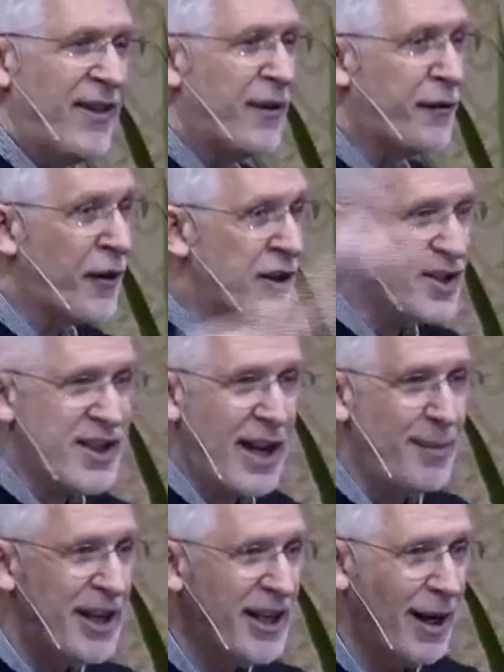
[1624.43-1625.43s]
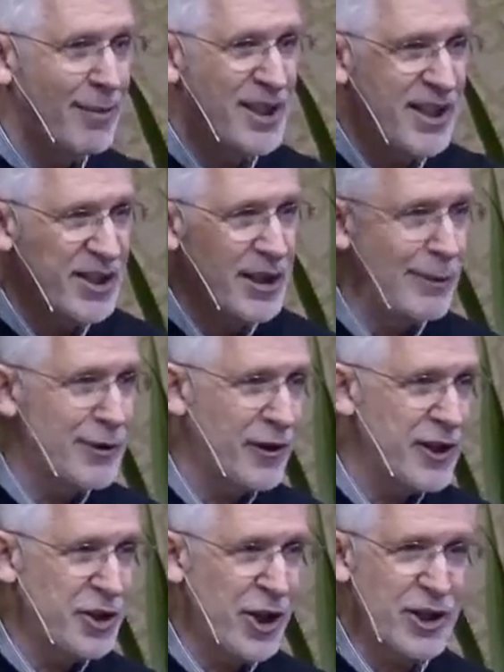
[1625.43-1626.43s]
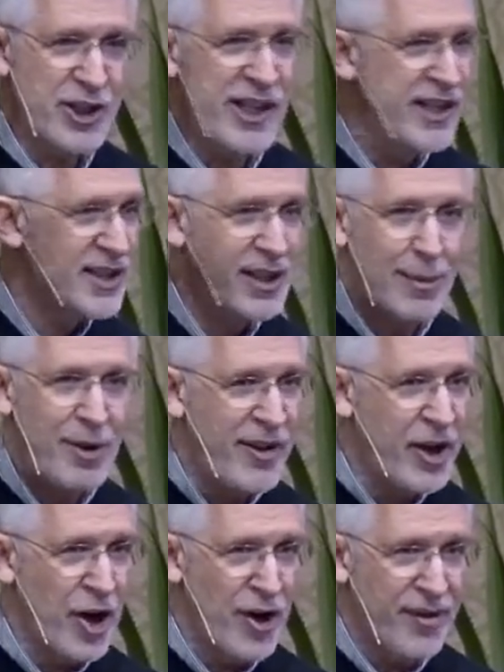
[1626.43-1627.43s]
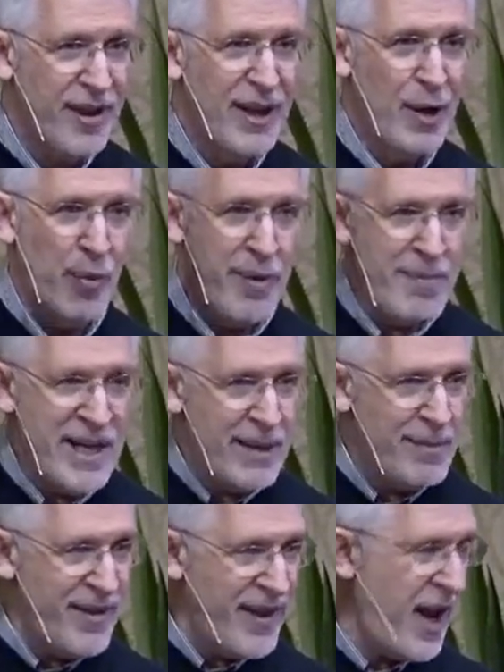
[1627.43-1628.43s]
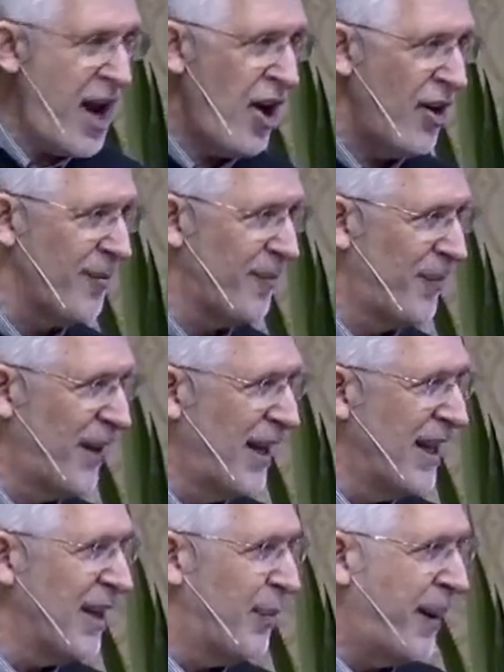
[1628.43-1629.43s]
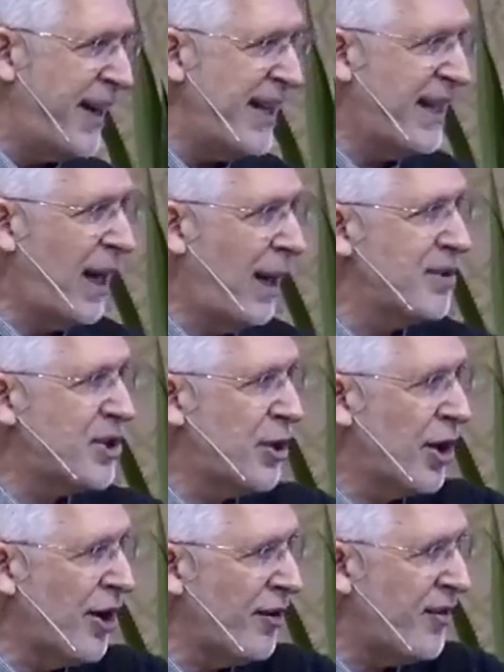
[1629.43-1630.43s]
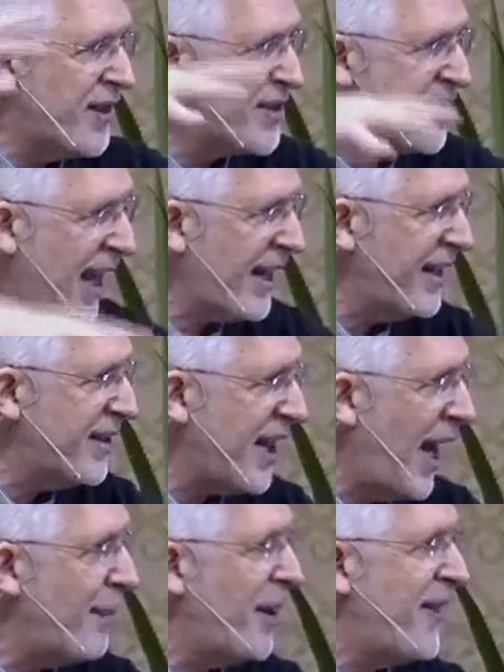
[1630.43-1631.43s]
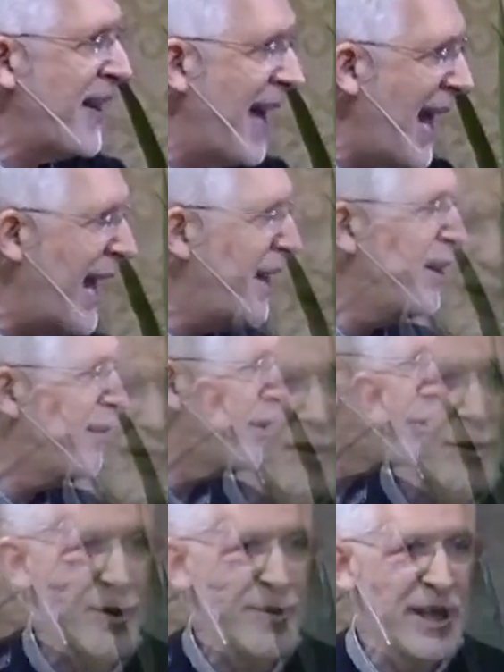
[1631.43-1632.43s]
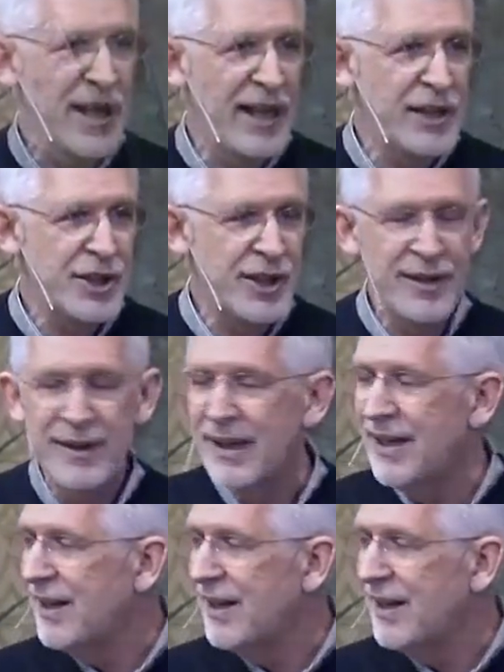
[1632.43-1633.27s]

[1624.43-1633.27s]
In the first time he comes, he just comes for his church and he doesn't come to the earth. We meet him in the air. But he comes to earth the second time at the end of the tribulation